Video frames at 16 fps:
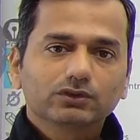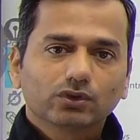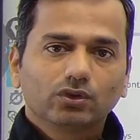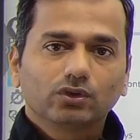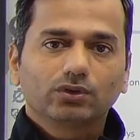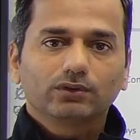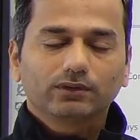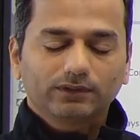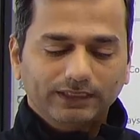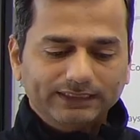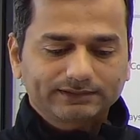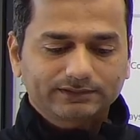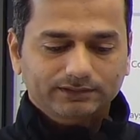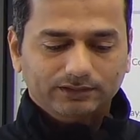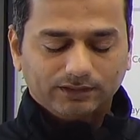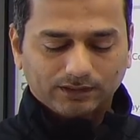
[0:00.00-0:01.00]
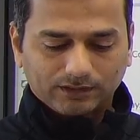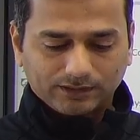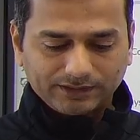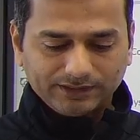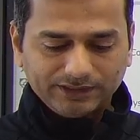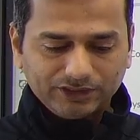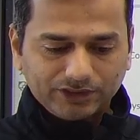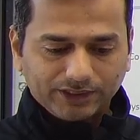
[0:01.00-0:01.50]
So let's
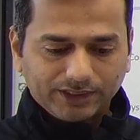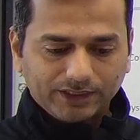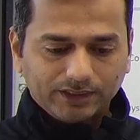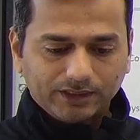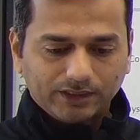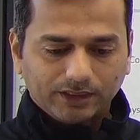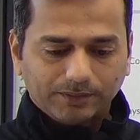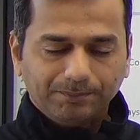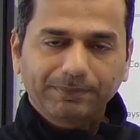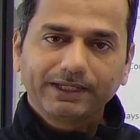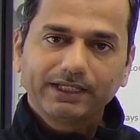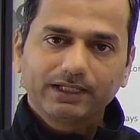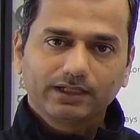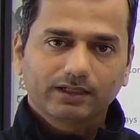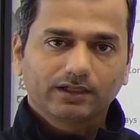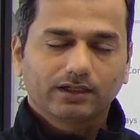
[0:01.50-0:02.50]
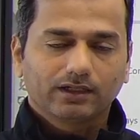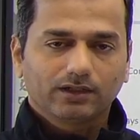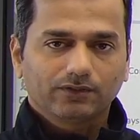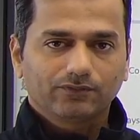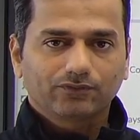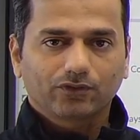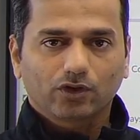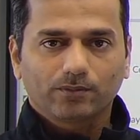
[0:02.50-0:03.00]
initiate the ping
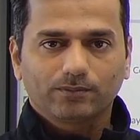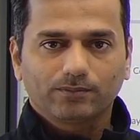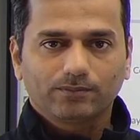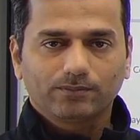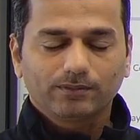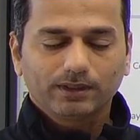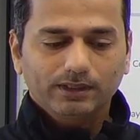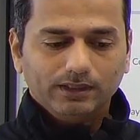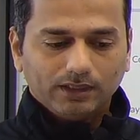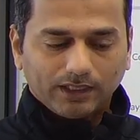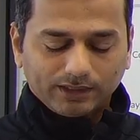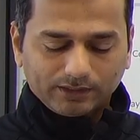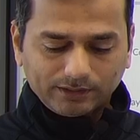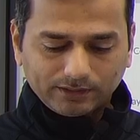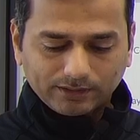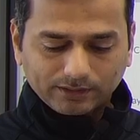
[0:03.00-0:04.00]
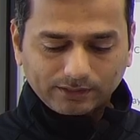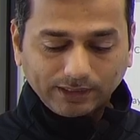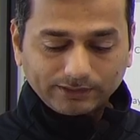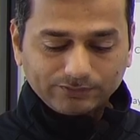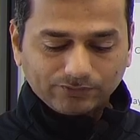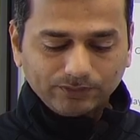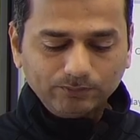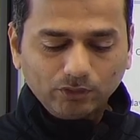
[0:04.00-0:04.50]
from. And
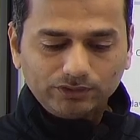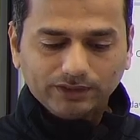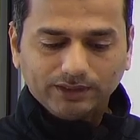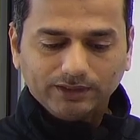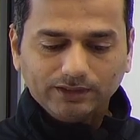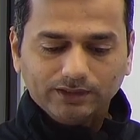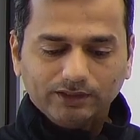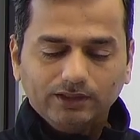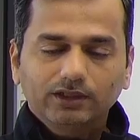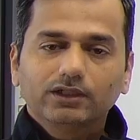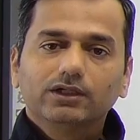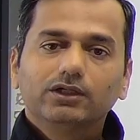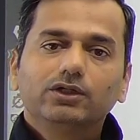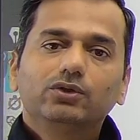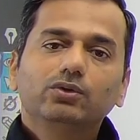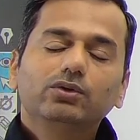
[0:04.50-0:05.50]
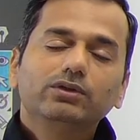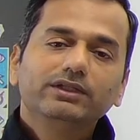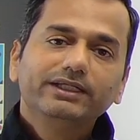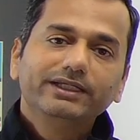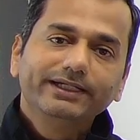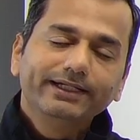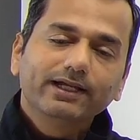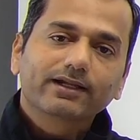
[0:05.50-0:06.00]
guys, one more thing. Do you
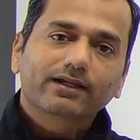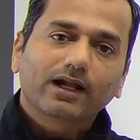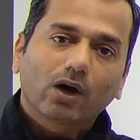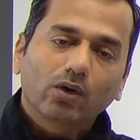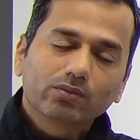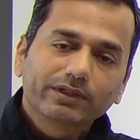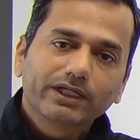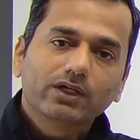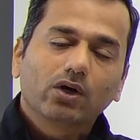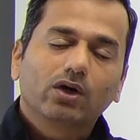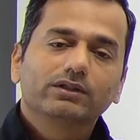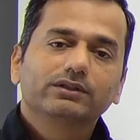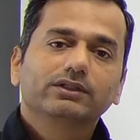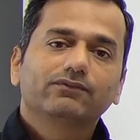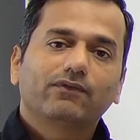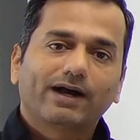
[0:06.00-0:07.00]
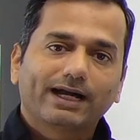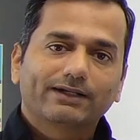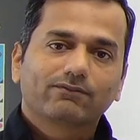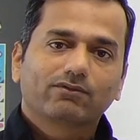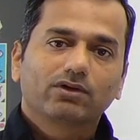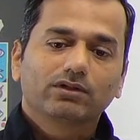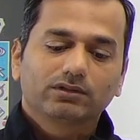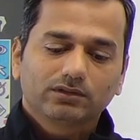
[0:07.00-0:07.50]
need a routing on the
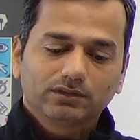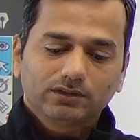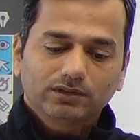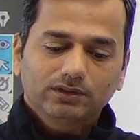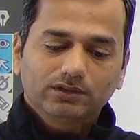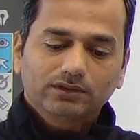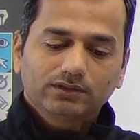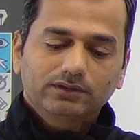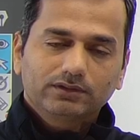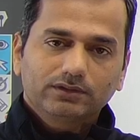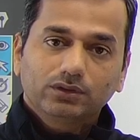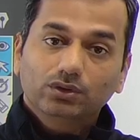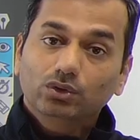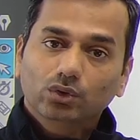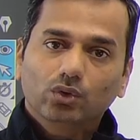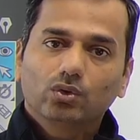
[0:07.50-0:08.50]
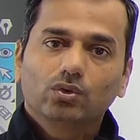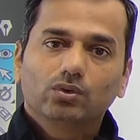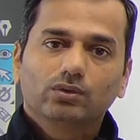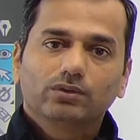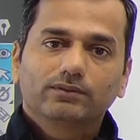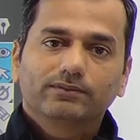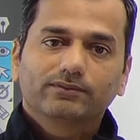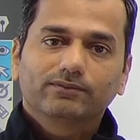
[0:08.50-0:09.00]
firewall? No.
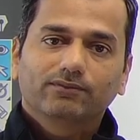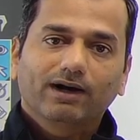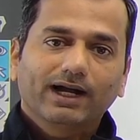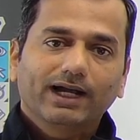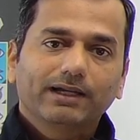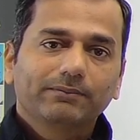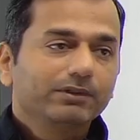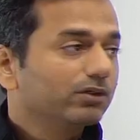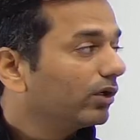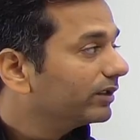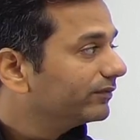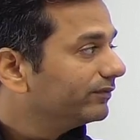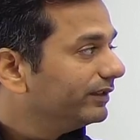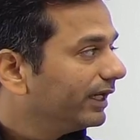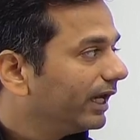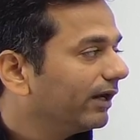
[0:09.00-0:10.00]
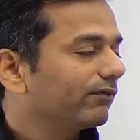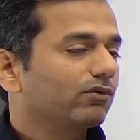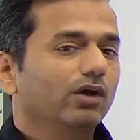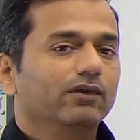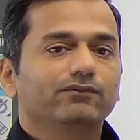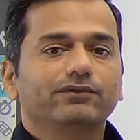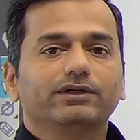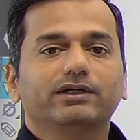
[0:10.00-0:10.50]
Why? Because we have
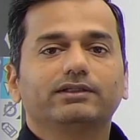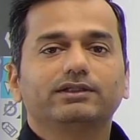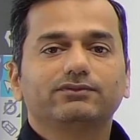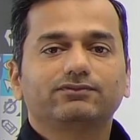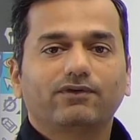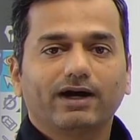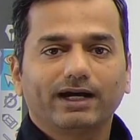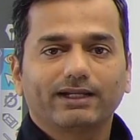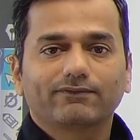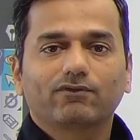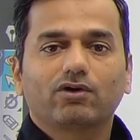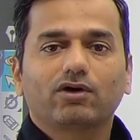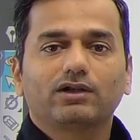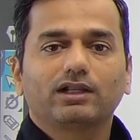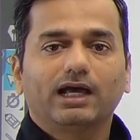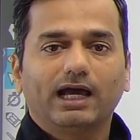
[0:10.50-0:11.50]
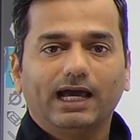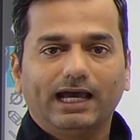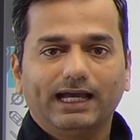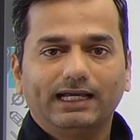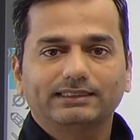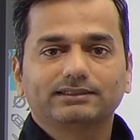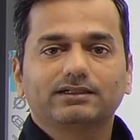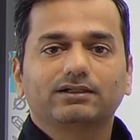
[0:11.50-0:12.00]
configured this firewall
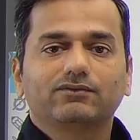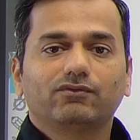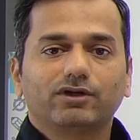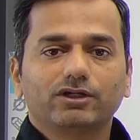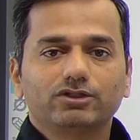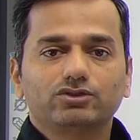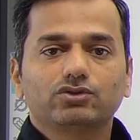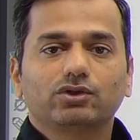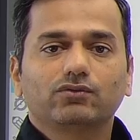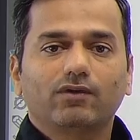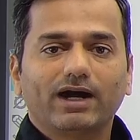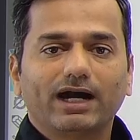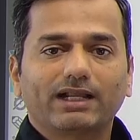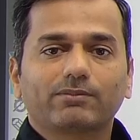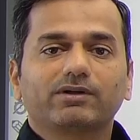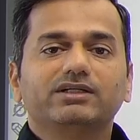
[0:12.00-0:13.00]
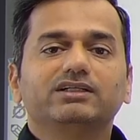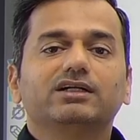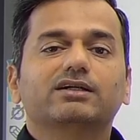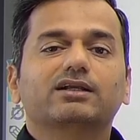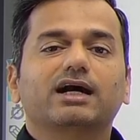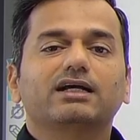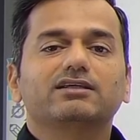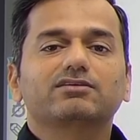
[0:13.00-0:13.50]
as a virtual wire but in
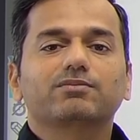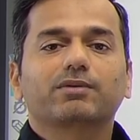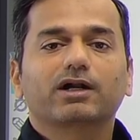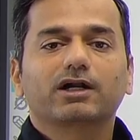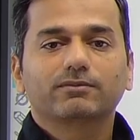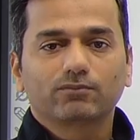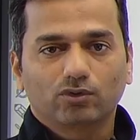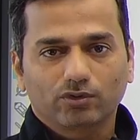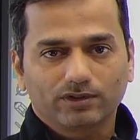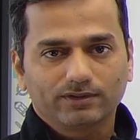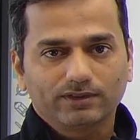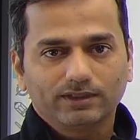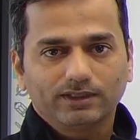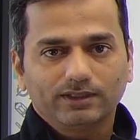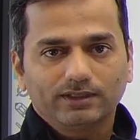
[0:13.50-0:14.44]
a transparent mode.